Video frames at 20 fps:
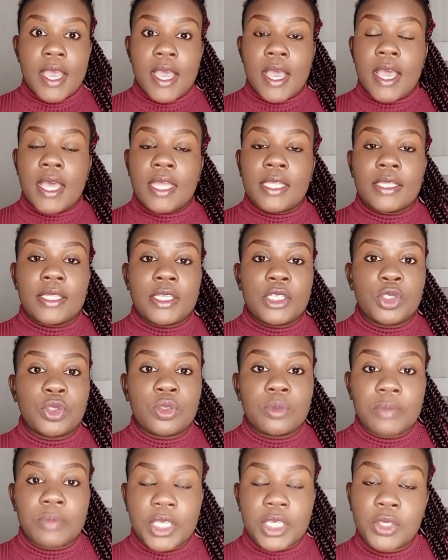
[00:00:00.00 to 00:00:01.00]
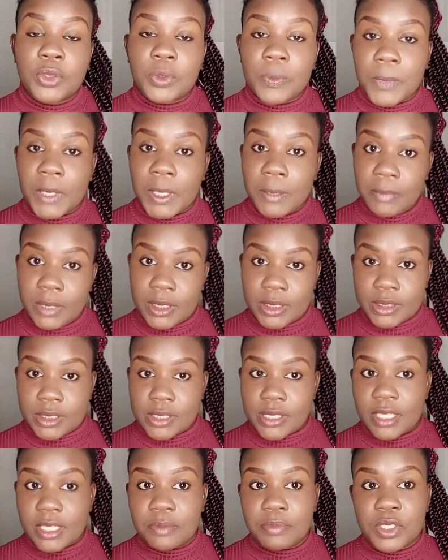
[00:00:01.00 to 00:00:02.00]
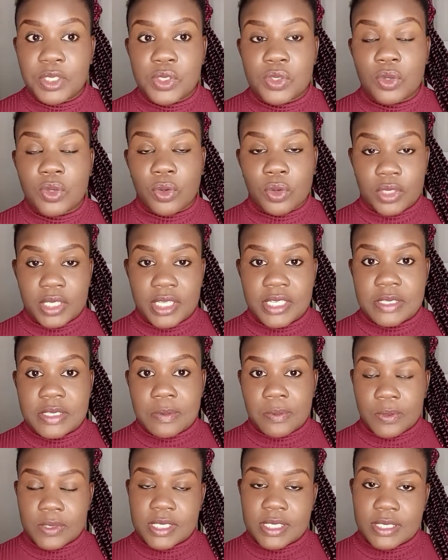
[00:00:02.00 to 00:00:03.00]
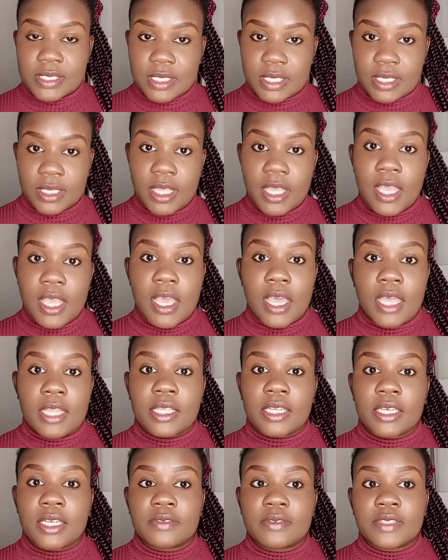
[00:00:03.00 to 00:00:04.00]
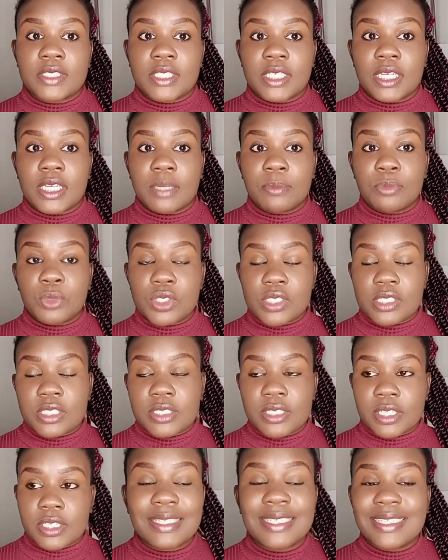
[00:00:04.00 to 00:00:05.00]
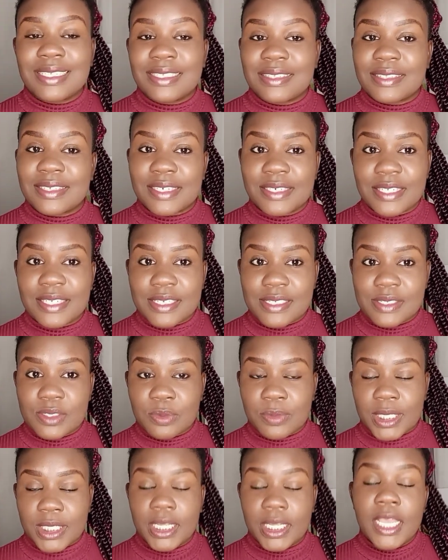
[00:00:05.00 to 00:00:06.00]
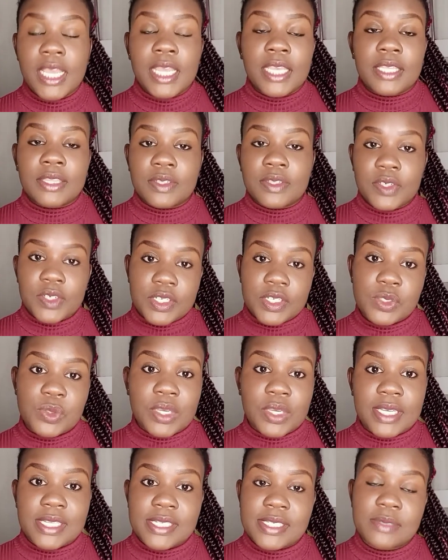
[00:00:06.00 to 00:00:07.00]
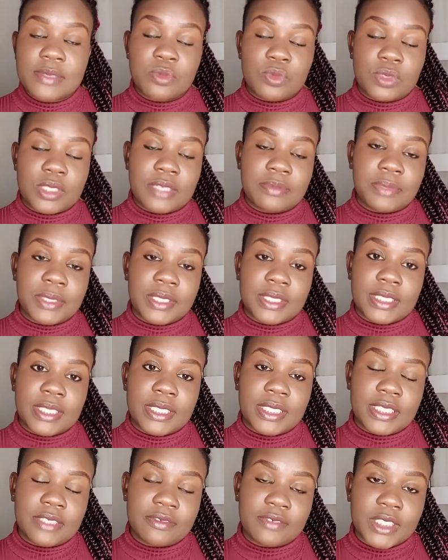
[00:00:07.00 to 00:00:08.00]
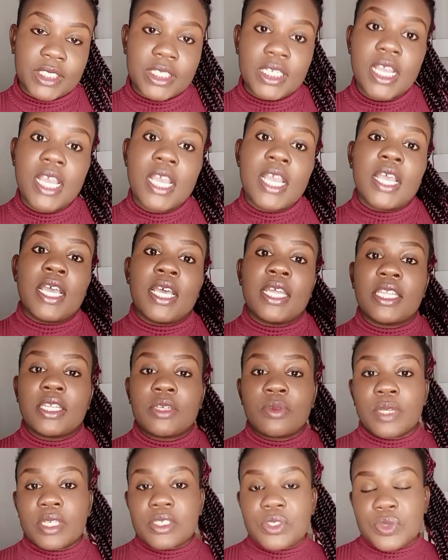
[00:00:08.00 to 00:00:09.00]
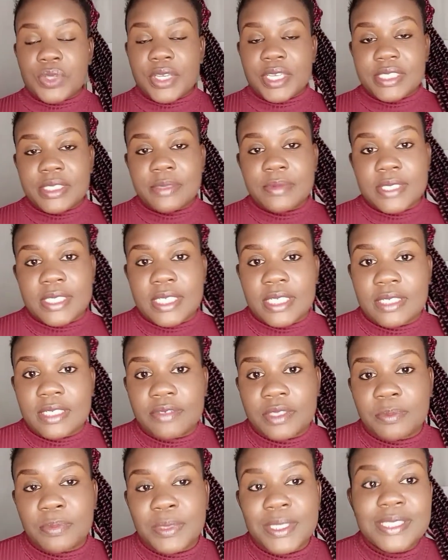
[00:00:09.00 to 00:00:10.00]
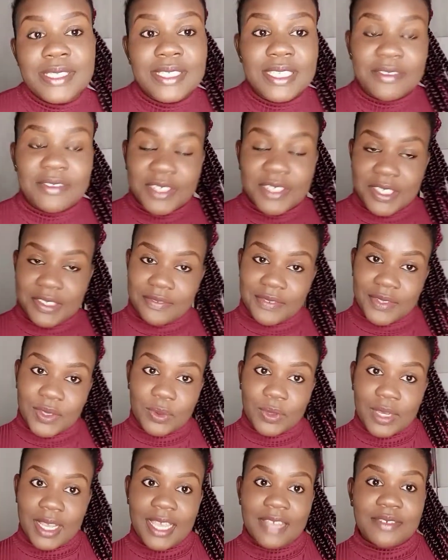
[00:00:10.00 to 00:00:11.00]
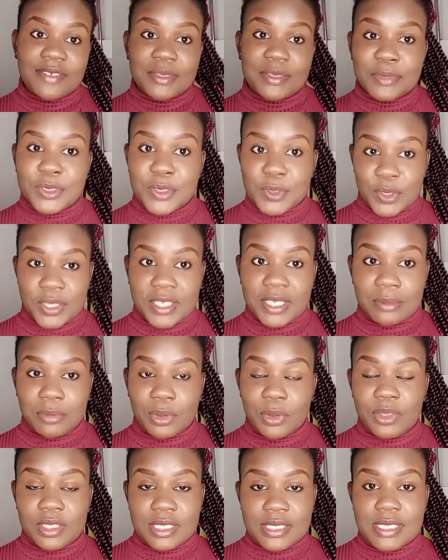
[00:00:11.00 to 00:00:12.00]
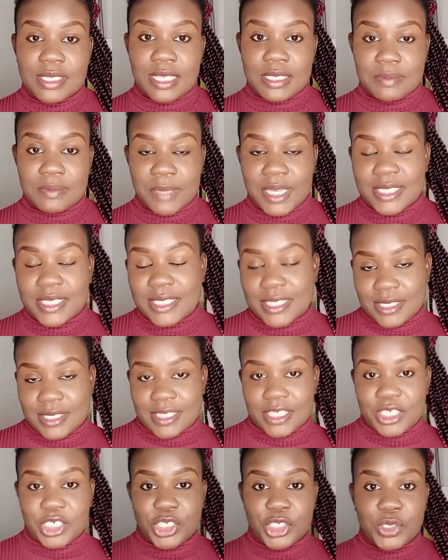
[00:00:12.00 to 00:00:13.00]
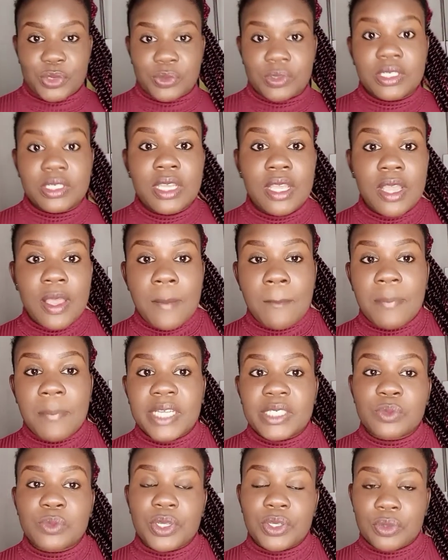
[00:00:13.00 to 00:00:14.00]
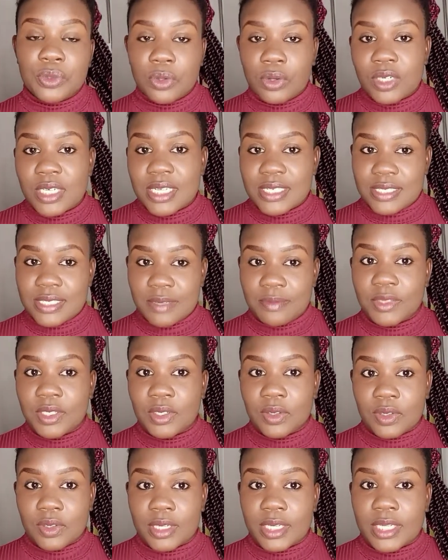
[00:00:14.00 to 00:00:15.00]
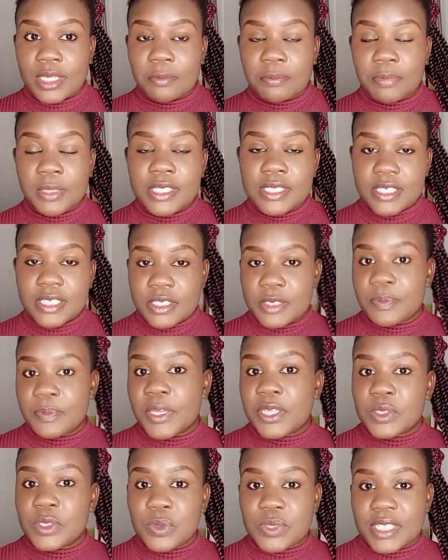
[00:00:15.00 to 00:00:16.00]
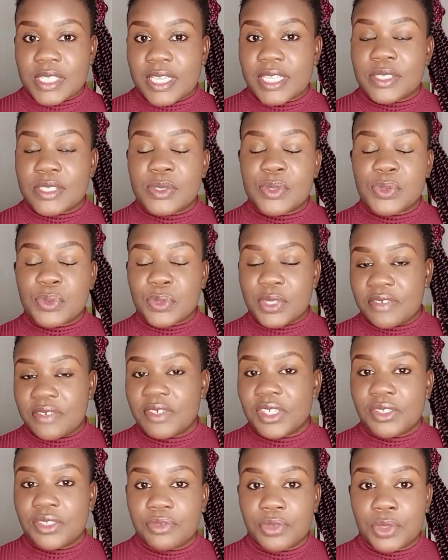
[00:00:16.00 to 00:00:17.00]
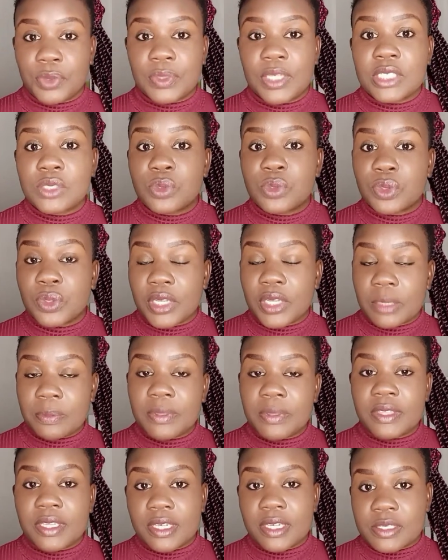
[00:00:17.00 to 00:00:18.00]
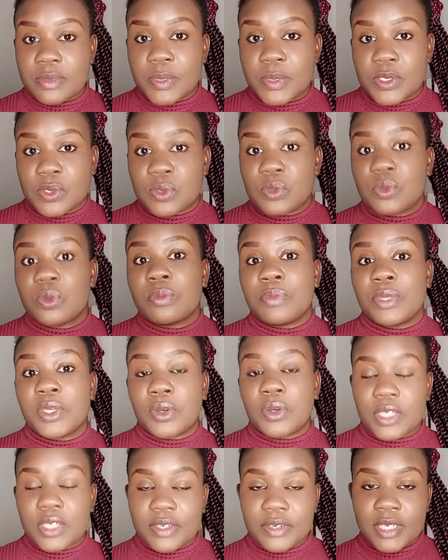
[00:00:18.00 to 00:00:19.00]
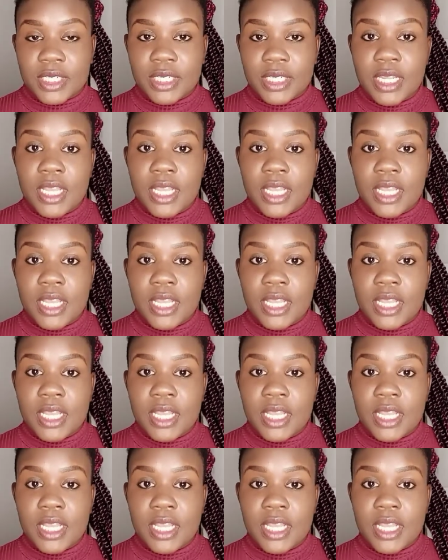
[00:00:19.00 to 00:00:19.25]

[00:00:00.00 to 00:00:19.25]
and then you'll make your payment. That means your order is processing, and then after, mostly in 3 days, normally in 3 days your item would have been delivered. And then once your item is delivered, please give a review. I haven't been talking about this as much as I should, but when you order something online, please just spare 2 seconds to give a review. That way you're helping the next person who will be ordering